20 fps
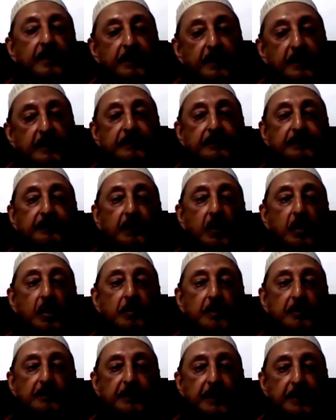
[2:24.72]
This
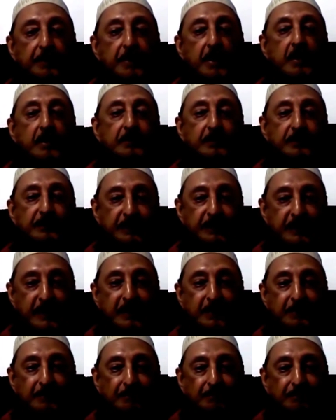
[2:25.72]
form of
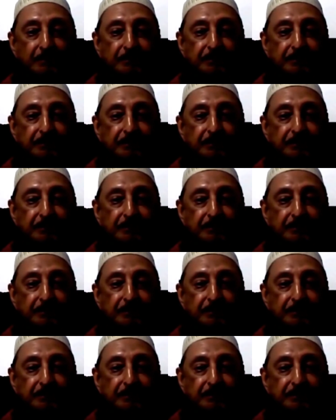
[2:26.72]
democracy